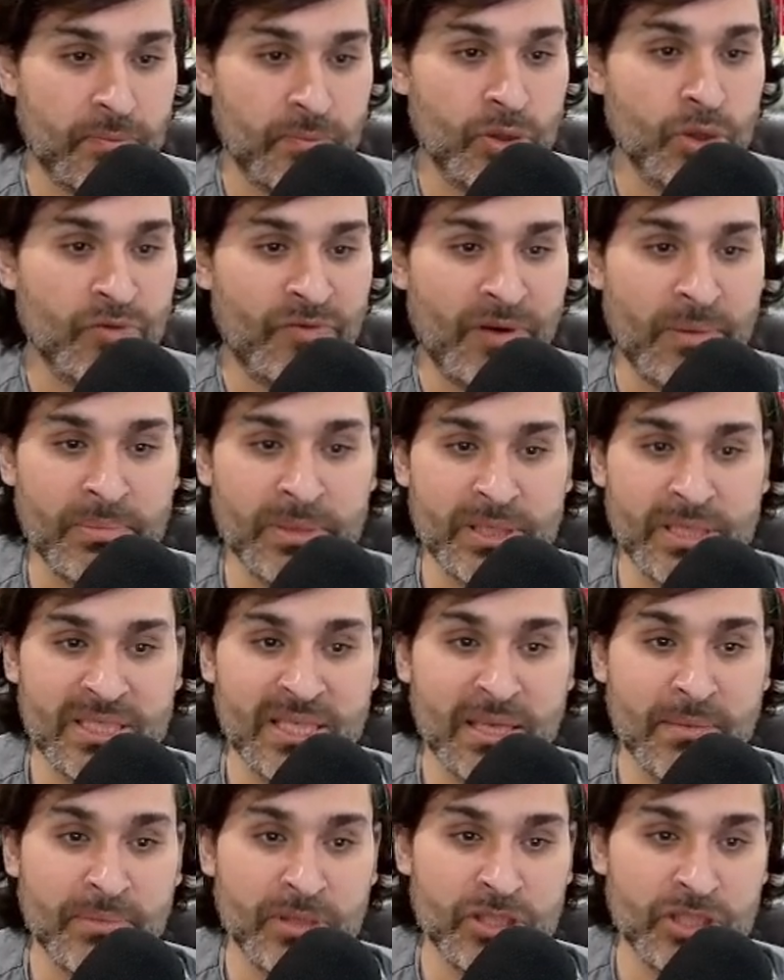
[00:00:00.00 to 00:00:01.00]
November,
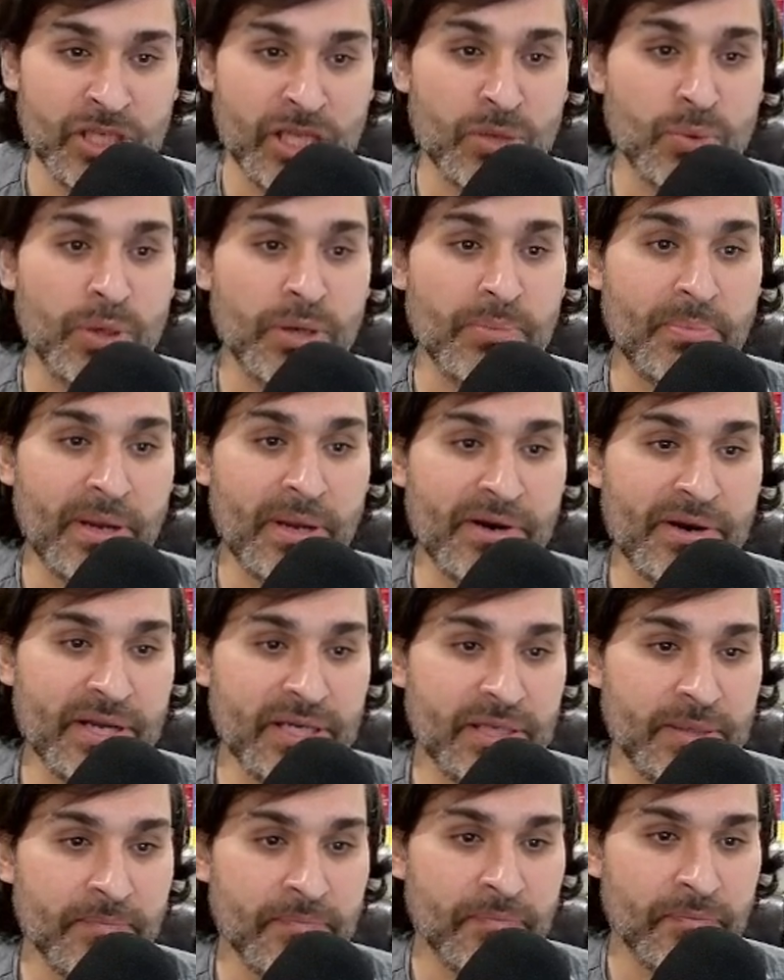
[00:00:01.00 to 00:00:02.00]
December, January
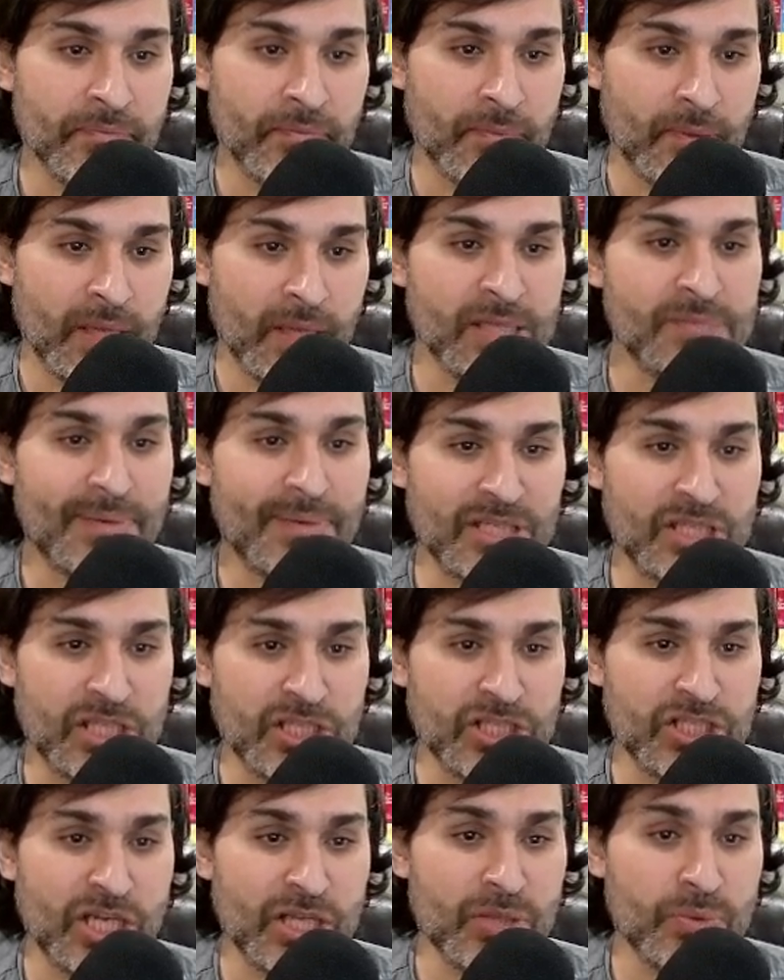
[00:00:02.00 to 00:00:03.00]
period, especially
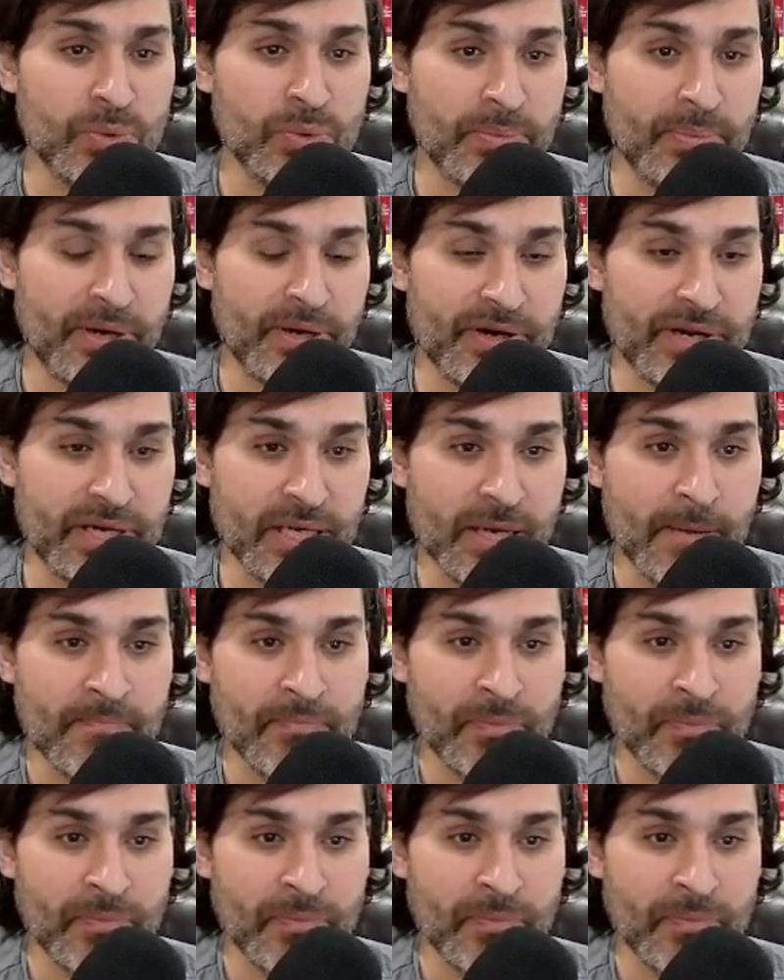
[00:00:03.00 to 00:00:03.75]
in January period,